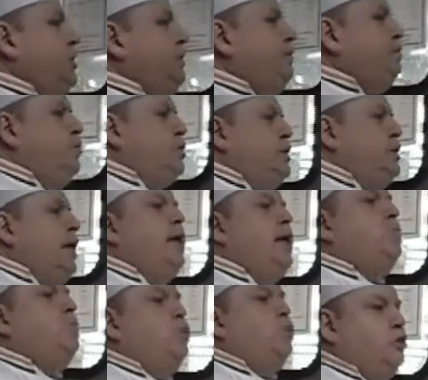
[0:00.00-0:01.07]
shift puts the
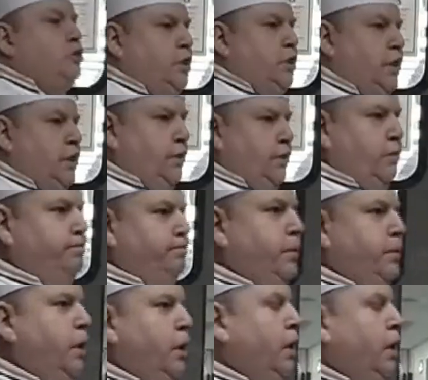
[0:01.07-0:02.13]
AM orders together.
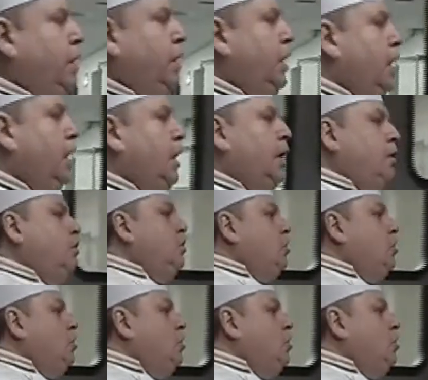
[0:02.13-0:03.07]
And they're a